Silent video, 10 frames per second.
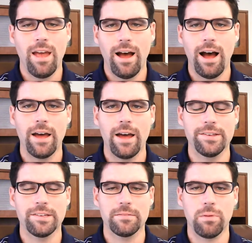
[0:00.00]
Hi,
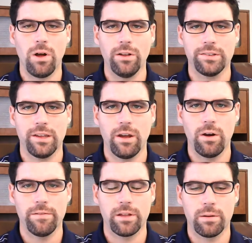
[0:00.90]
this is Paul,
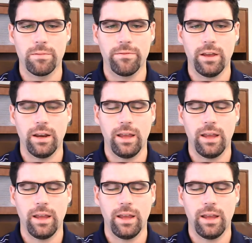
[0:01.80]
CEO of Therma Vent,